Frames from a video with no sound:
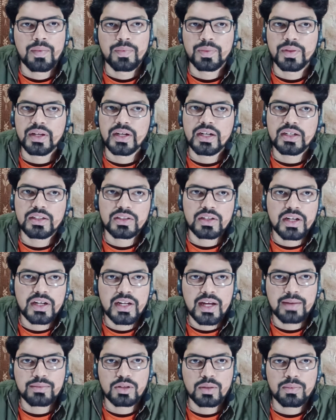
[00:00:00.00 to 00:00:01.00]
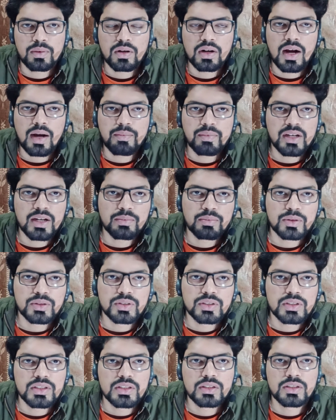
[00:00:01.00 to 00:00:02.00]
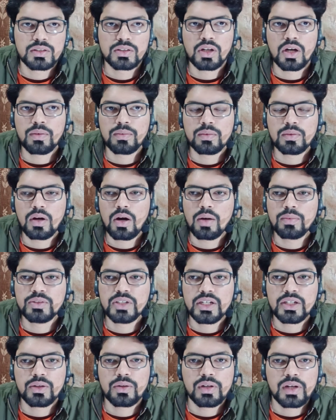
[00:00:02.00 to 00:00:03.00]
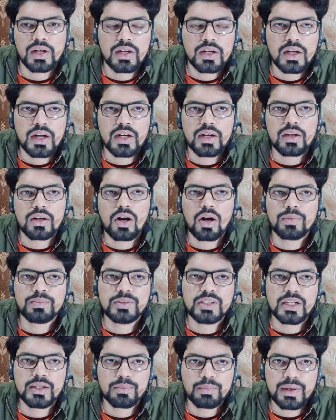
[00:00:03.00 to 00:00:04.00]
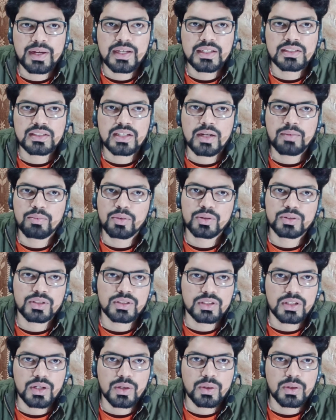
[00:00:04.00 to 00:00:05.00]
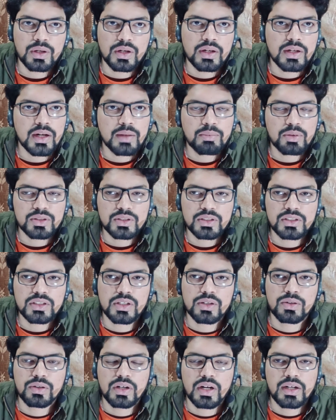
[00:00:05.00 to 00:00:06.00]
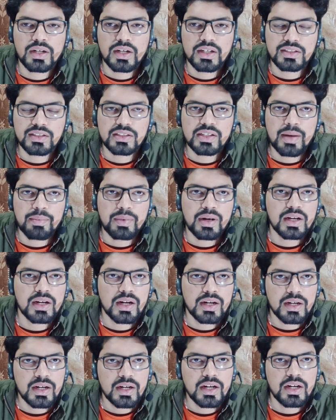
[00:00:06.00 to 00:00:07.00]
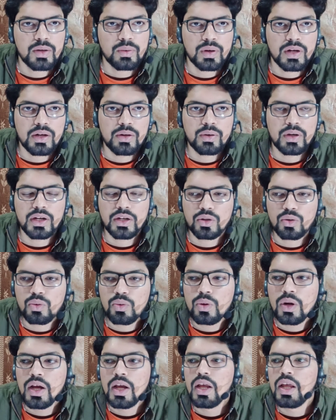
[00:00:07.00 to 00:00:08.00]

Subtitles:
There are three types of programming approaches: object oriented, object based, and procedure oriented. Procedure oriented is deprecated in 2022.